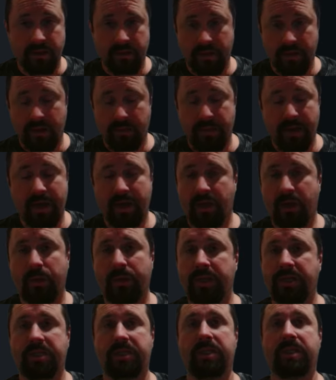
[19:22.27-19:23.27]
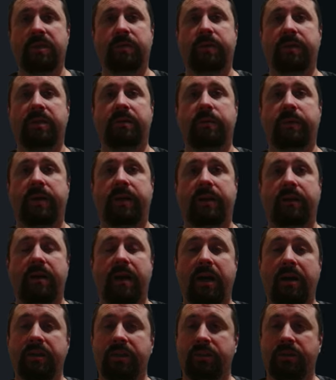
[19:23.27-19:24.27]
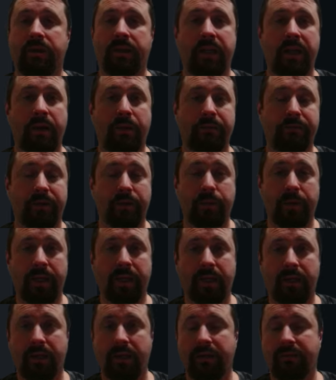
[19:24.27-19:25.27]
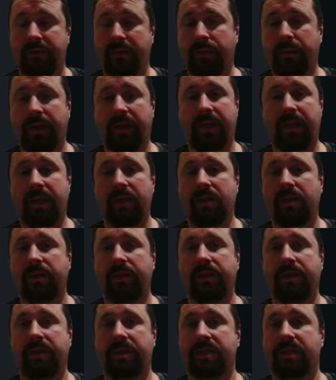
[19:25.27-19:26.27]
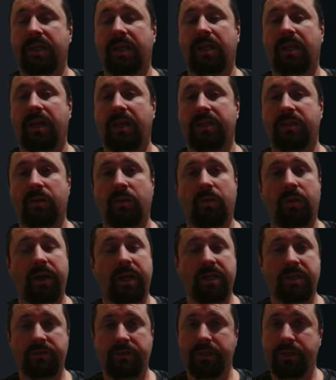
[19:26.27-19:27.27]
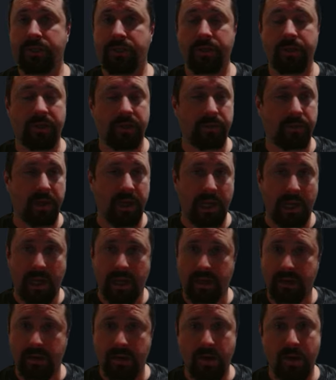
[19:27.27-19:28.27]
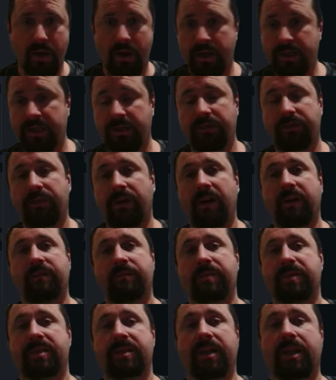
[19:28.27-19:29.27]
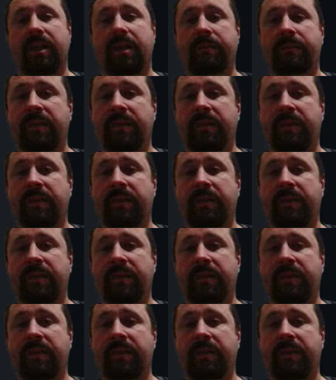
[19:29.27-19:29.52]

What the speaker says: The amount of questions we're answering now every week and every weekend on the CLI tool has reduced by like 95%.